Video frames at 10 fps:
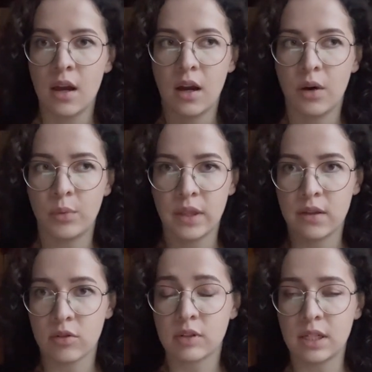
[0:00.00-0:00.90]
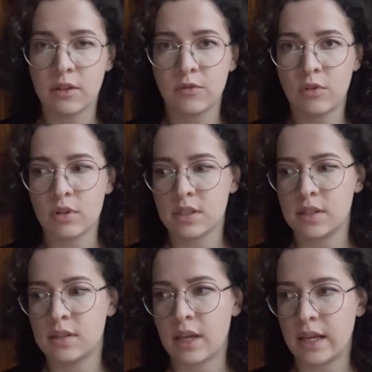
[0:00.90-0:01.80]
uh, when the Ukrainian
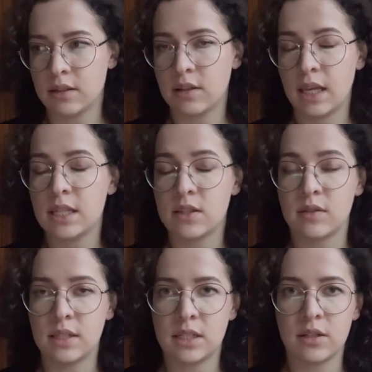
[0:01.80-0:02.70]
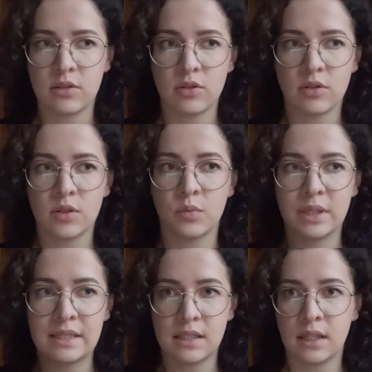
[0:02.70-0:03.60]
forces enter the territories, we
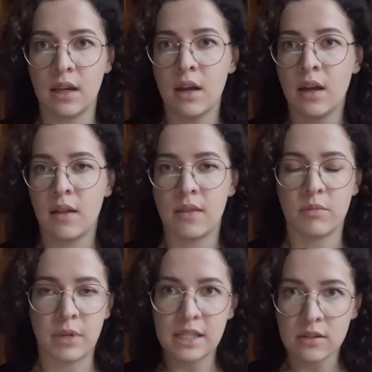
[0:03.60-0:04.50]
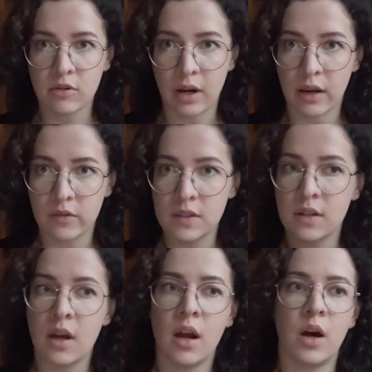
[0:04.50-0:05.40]
see the mass graves,
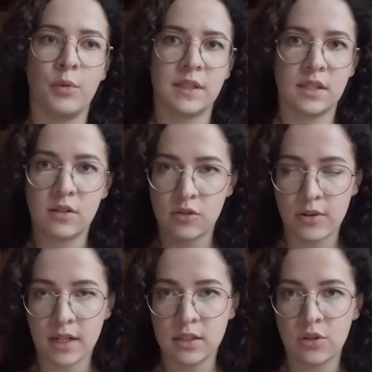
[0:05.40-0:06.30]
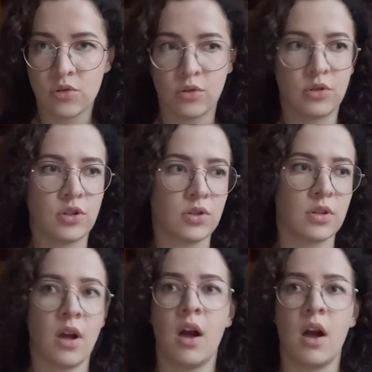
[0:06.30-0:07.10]
we see destructed churches,